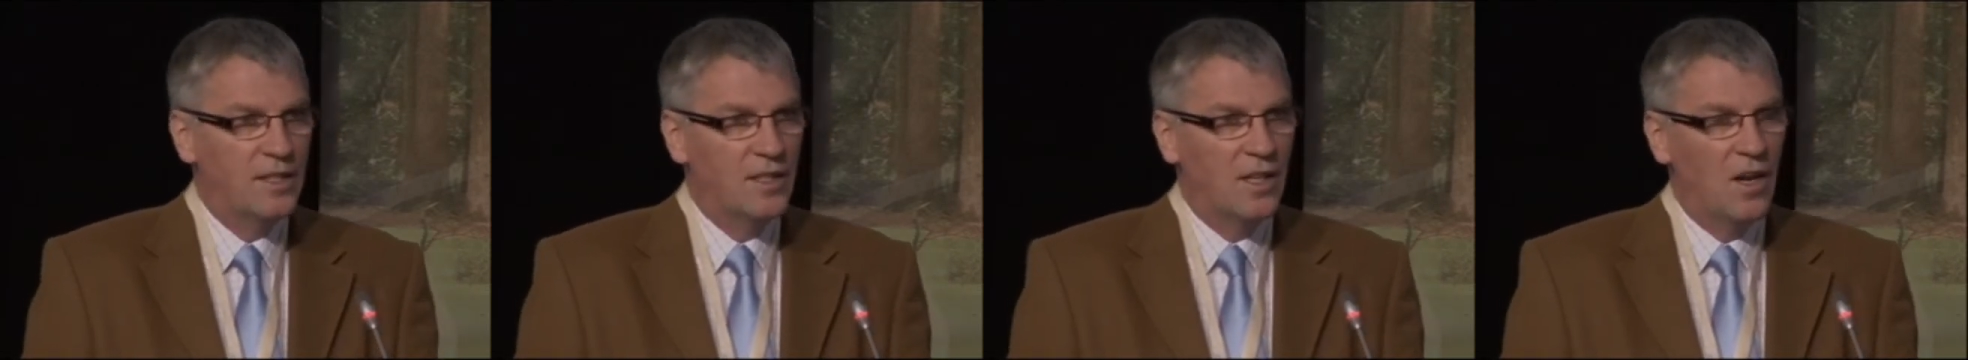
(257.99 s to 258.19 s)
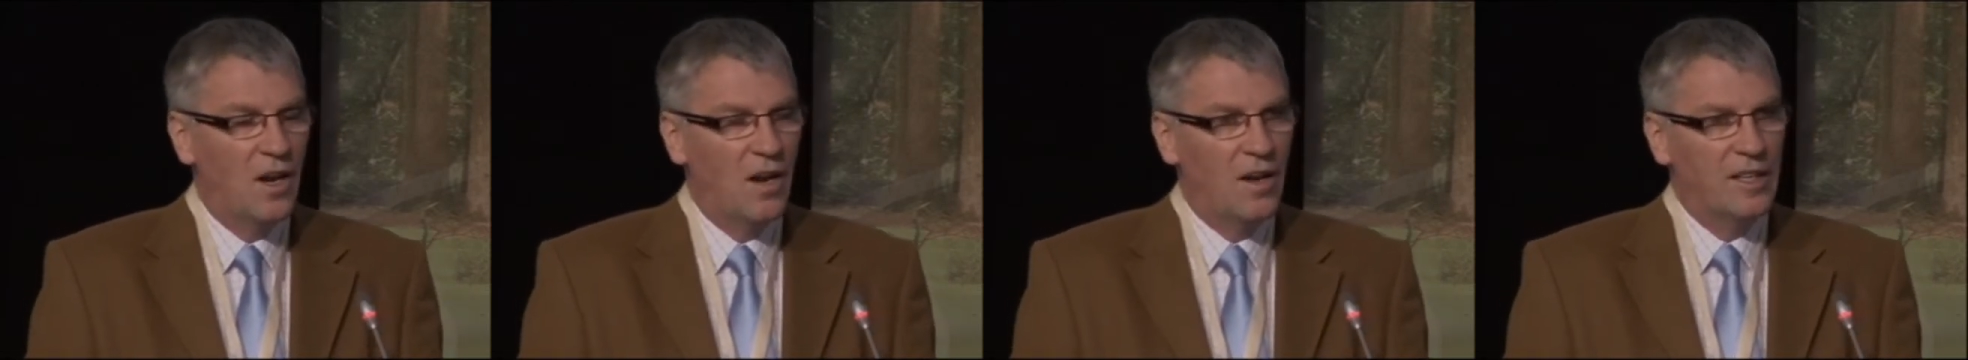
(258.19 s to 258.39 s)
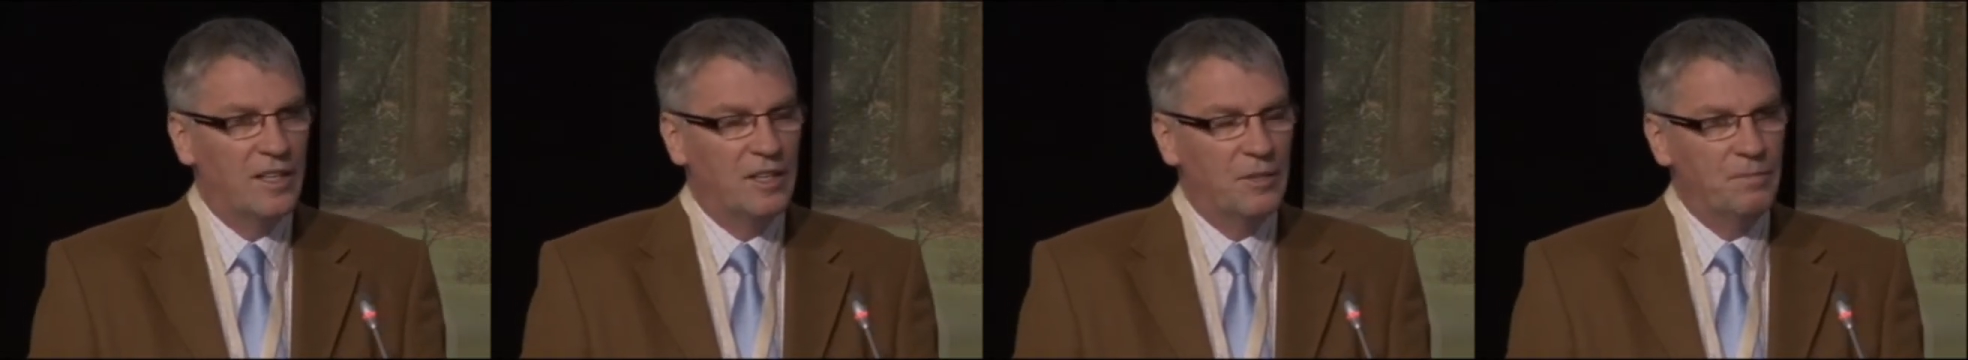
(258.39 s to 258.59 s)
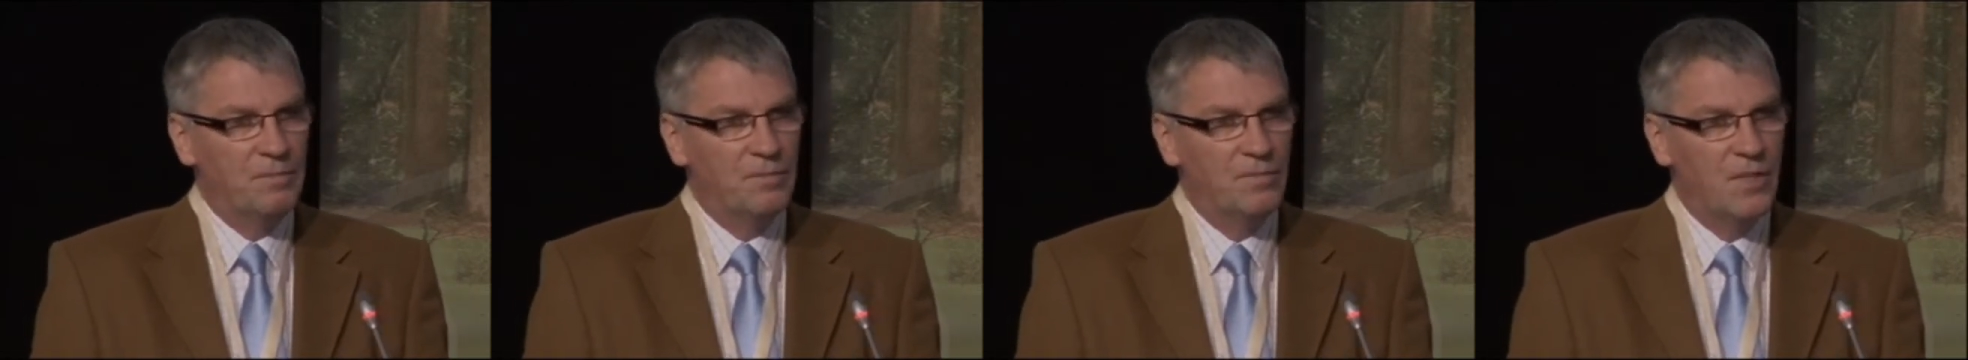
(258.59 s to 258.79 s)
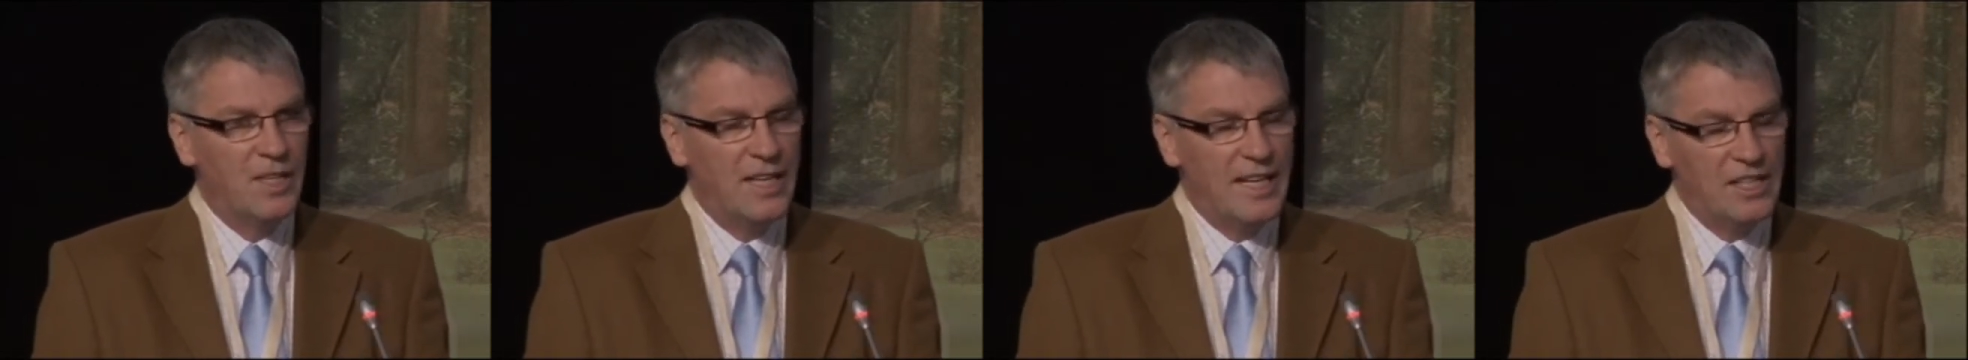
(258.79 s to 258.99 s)
Clarke.
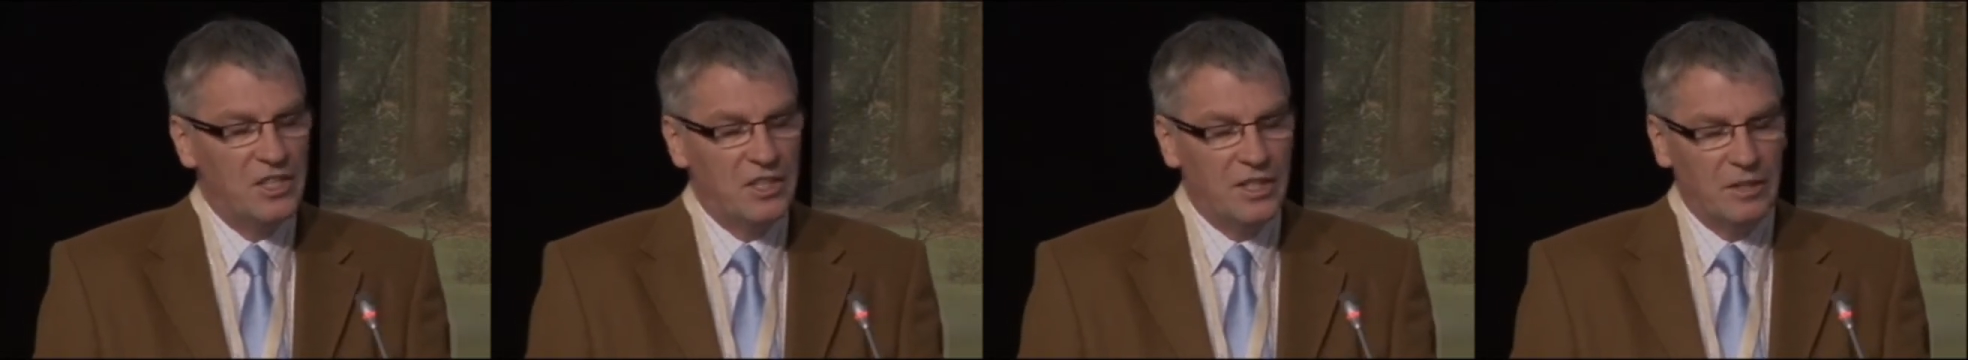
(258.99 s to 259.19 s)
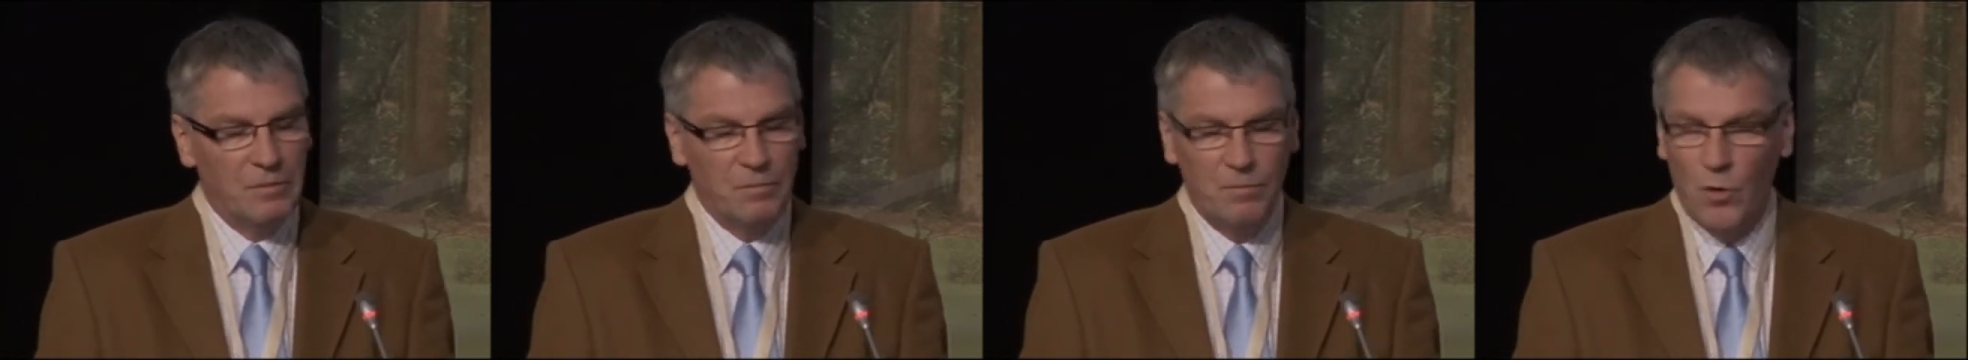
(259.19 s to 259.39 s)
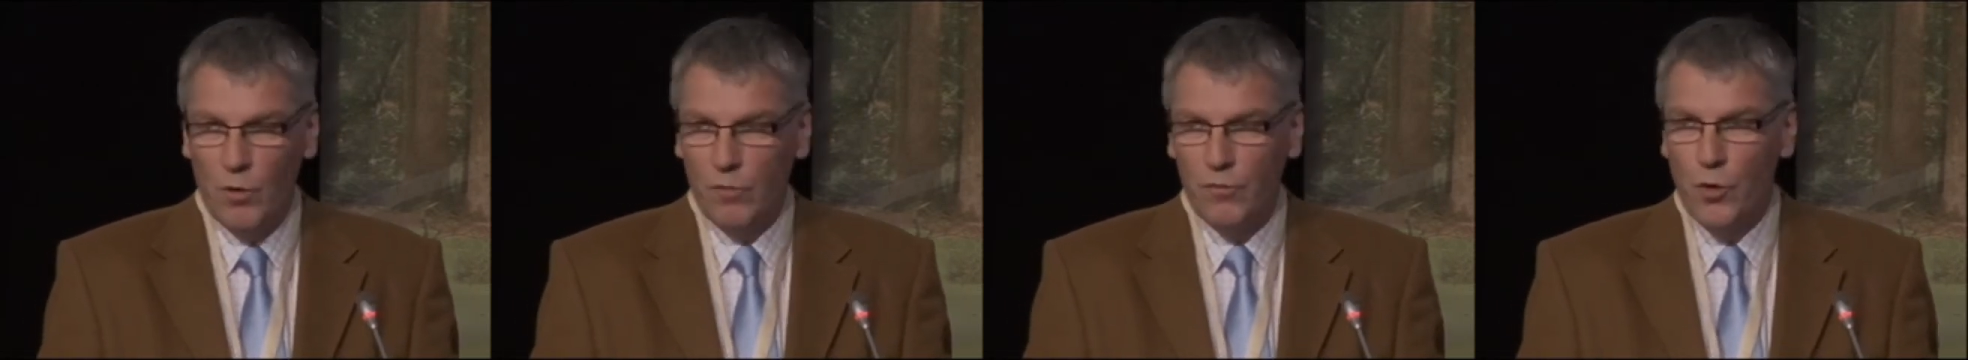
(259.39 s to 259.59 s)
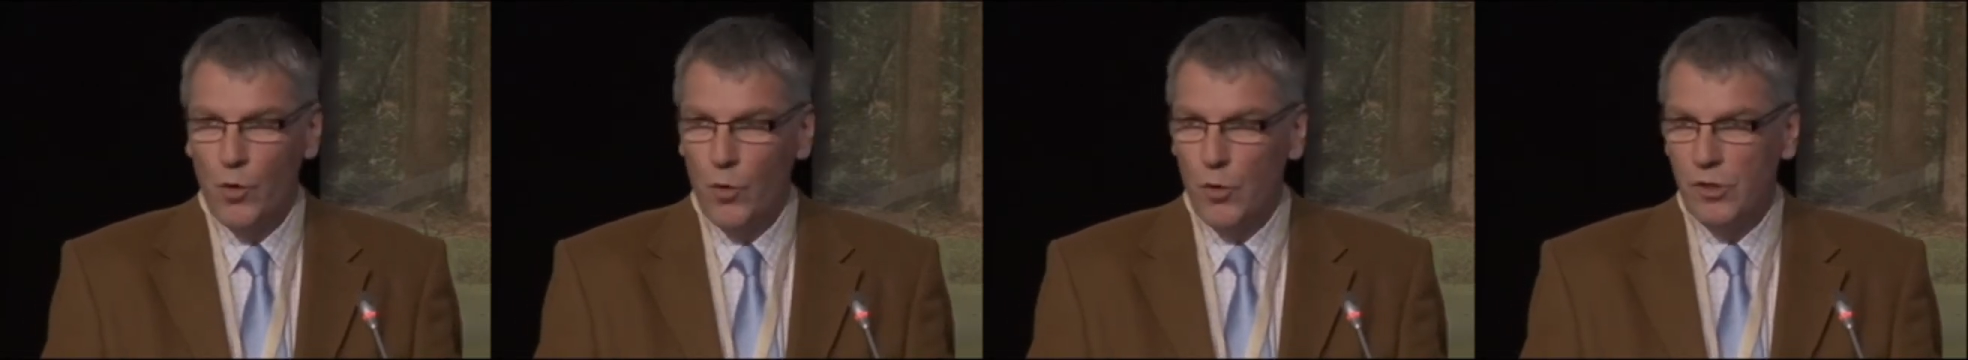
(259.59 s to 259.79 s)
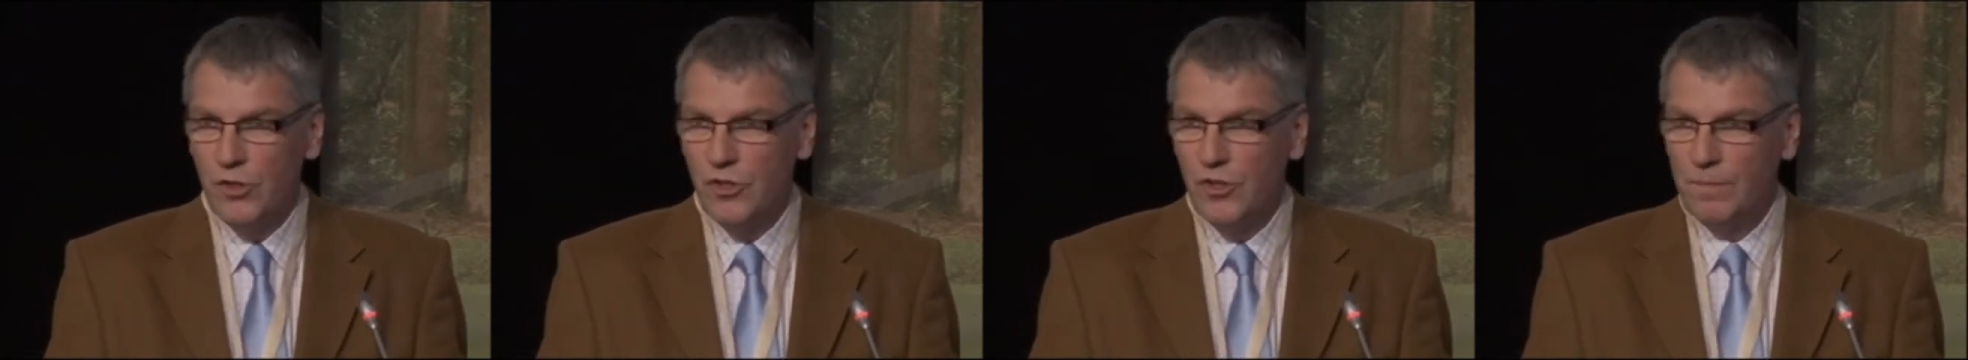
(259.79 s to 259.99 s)
Aitken, of
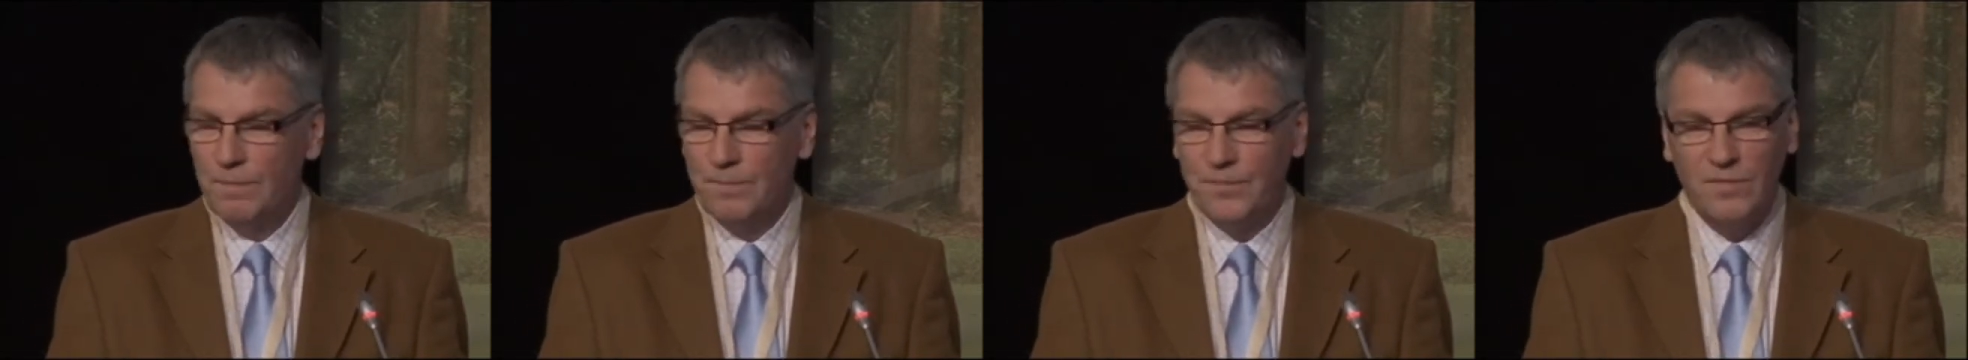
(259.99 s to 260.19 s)
course.